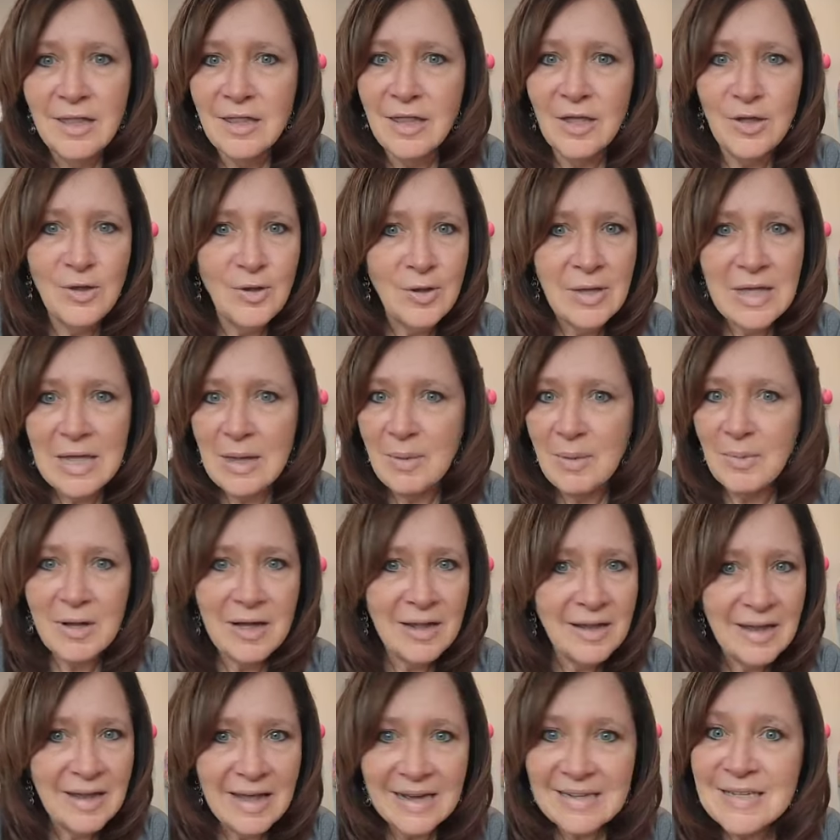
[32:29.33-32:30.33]
that you keep
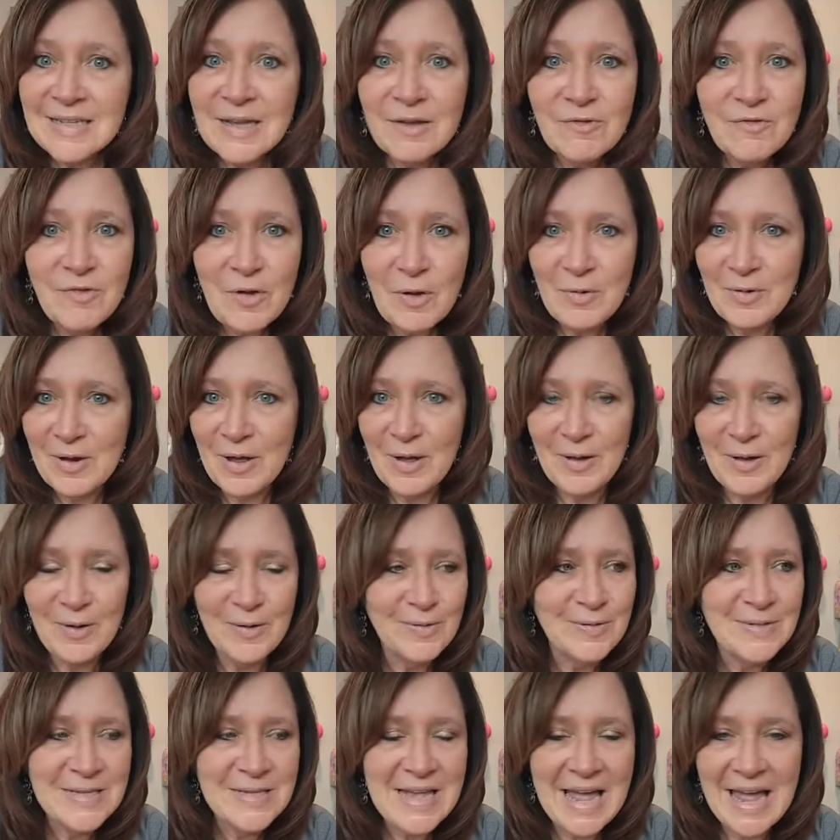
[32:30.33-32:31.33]
collecting
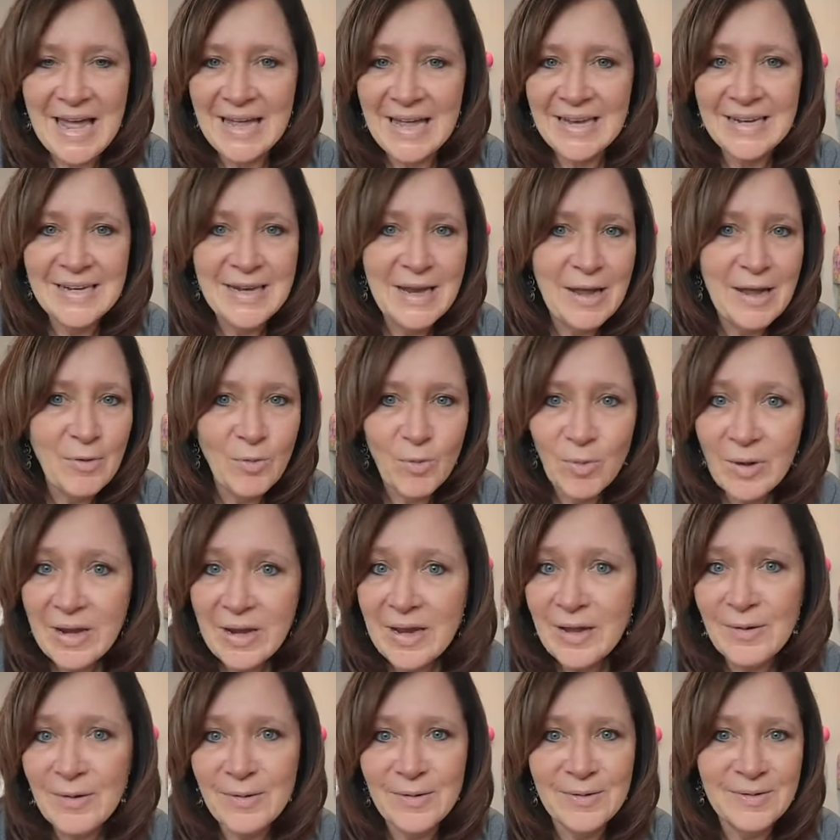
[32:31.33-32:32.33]
photos and
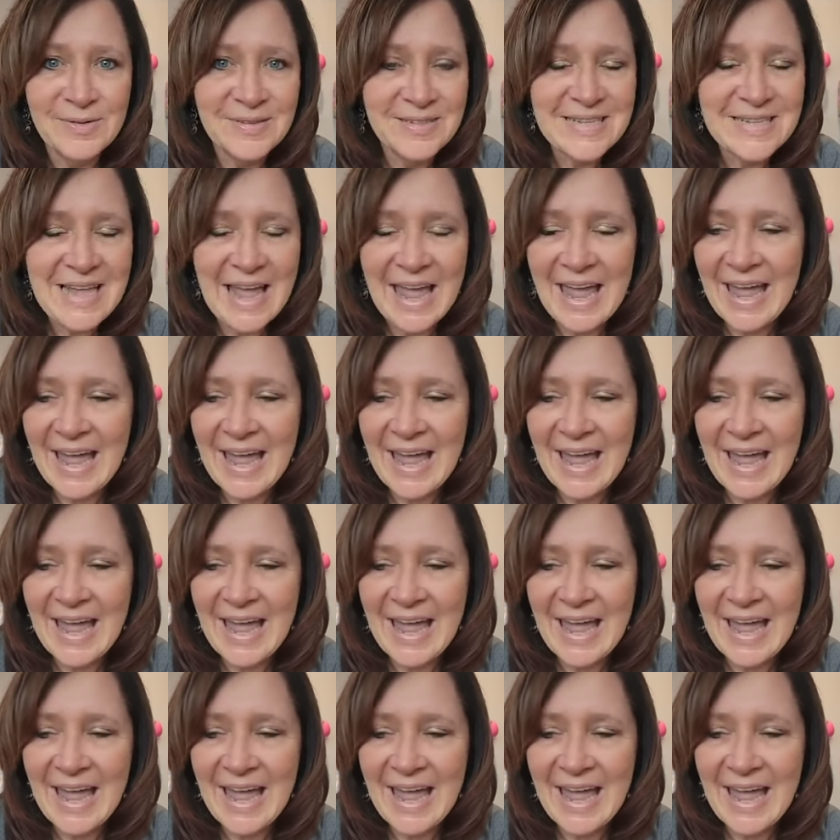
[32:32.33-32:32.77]
reels